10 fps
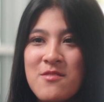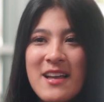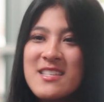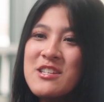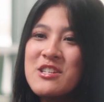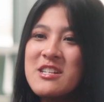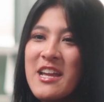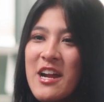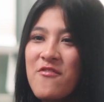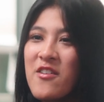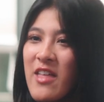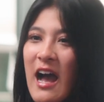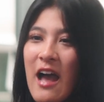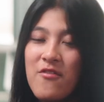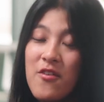my senior year for
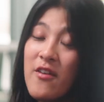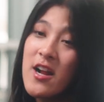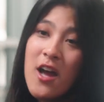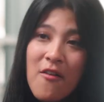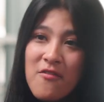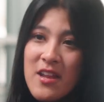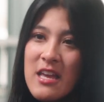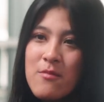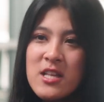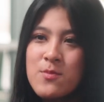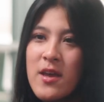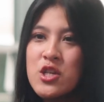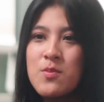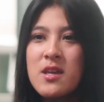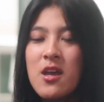that. I feel very confident in my
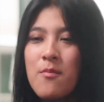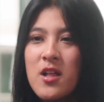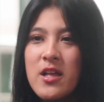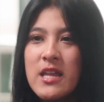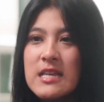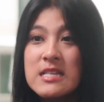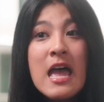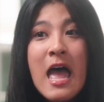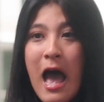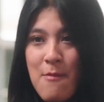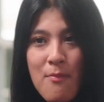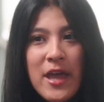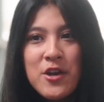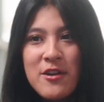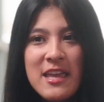Spanish speaking abilities. I'm
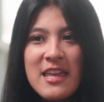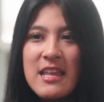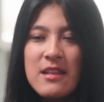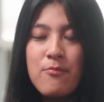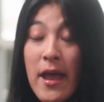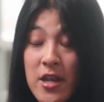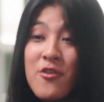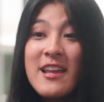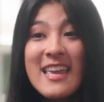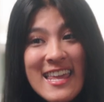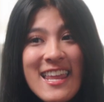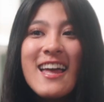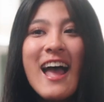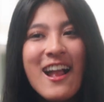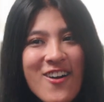minoring it, minoring in
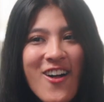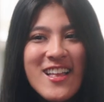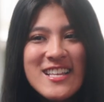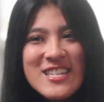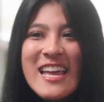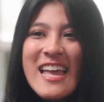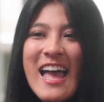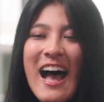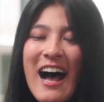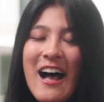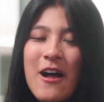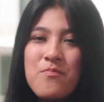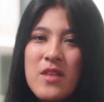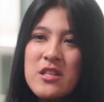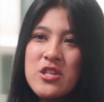it at college,
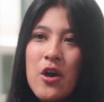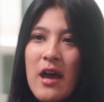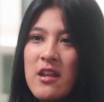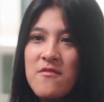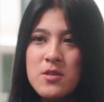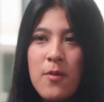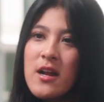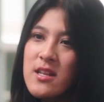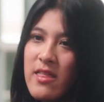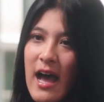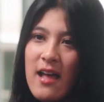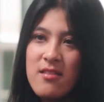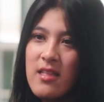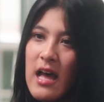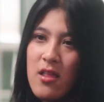um, and so kind of sparked that
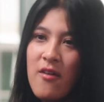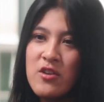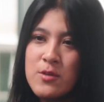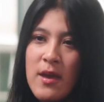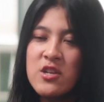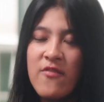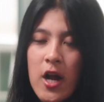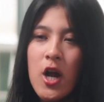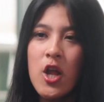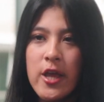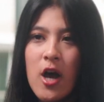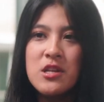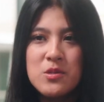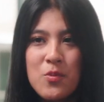that love for Spanish very early on as